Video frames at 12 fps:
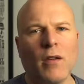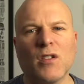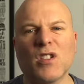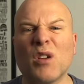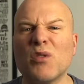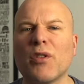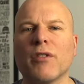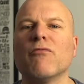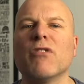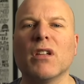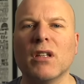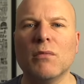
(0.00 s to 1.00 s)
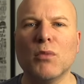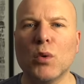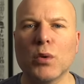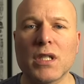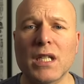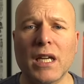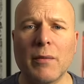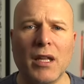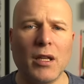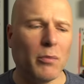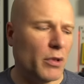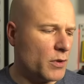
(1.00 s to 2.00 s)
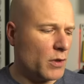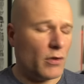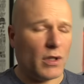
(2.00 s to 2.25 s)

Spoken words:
So nothing really more to say about the Bluetooth.